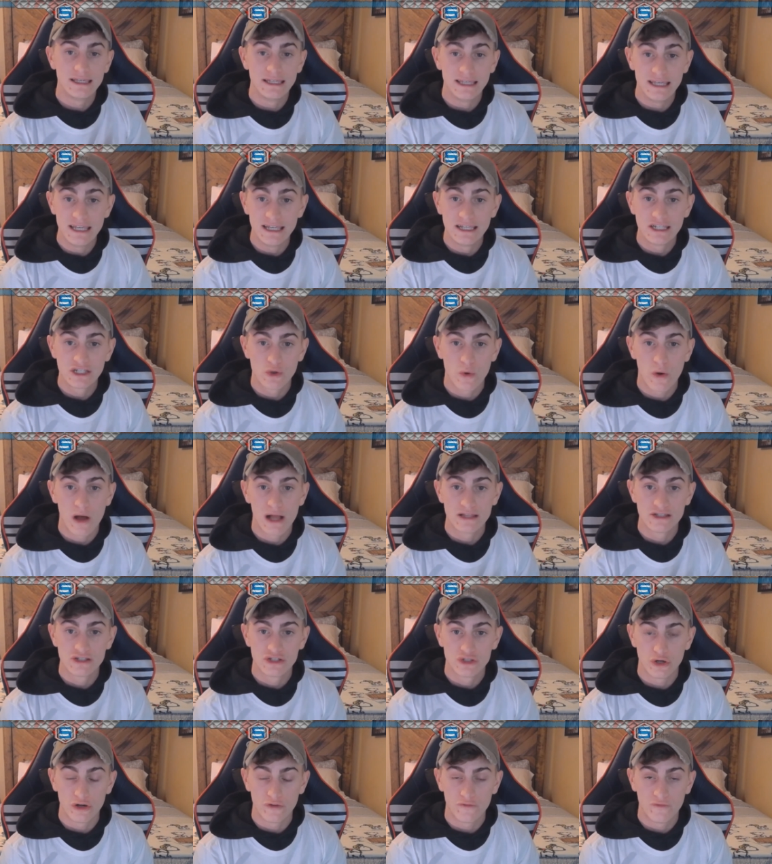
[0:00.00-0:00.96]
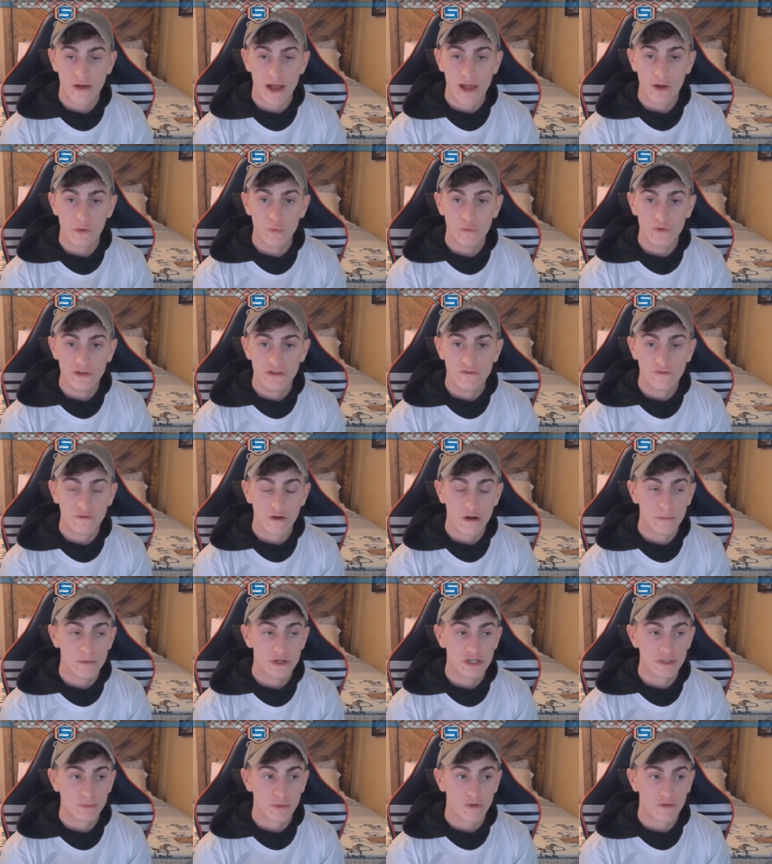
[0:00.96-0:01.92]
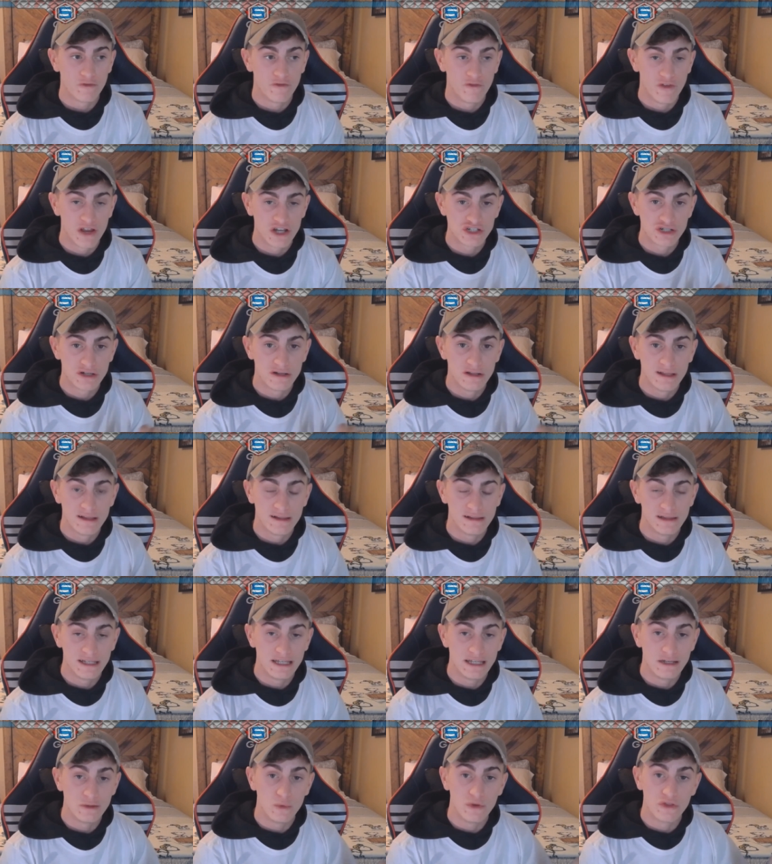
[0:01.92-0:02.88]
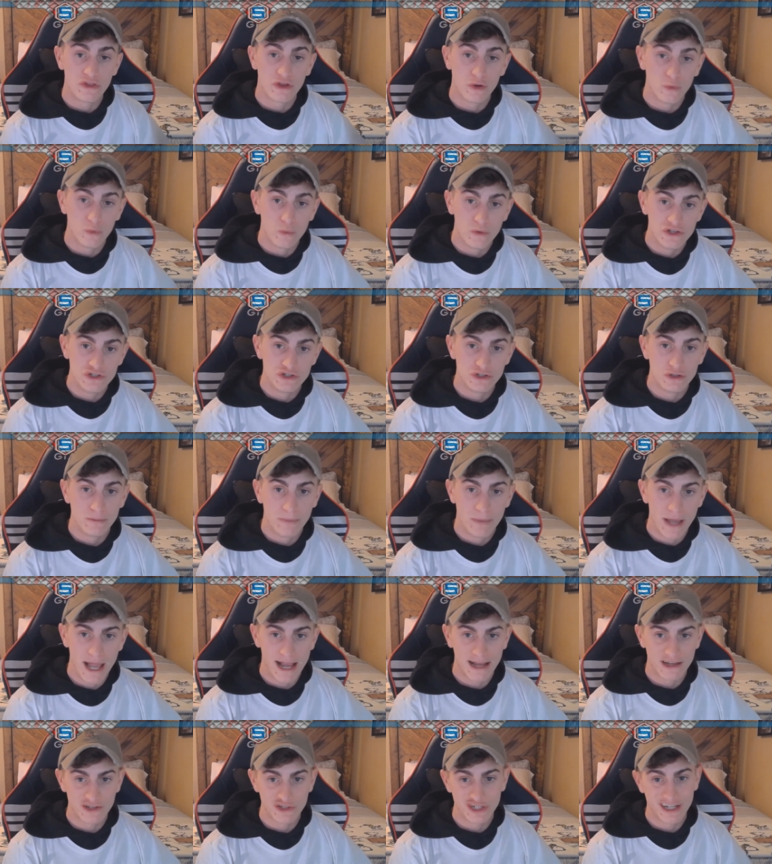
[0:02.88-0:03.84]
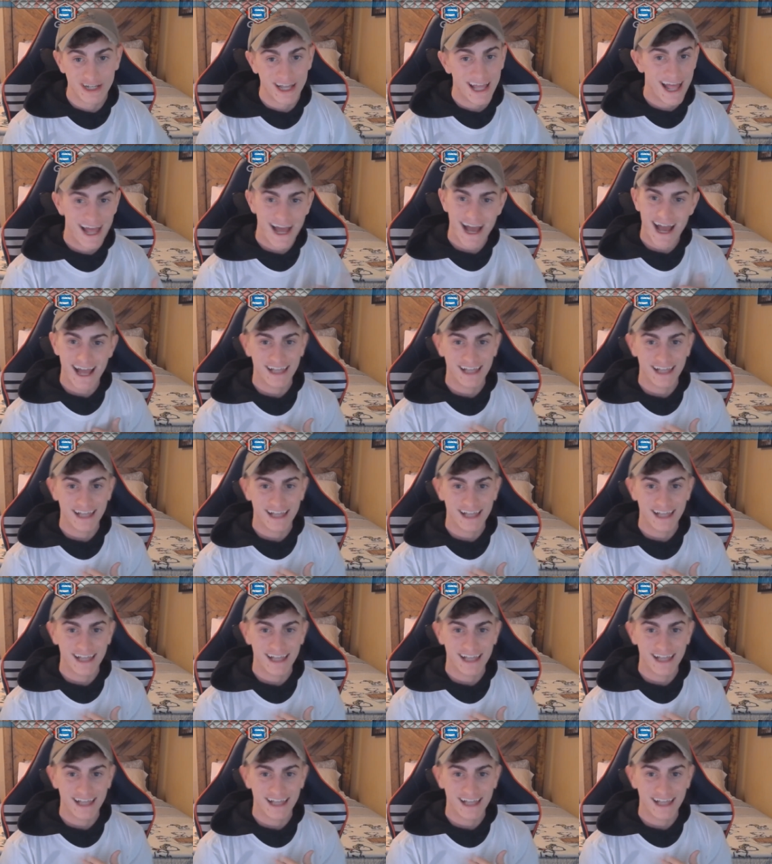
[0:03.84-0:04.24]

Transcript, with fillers: Geek Squad certified, refurbished, professionally cleaned with original packaging.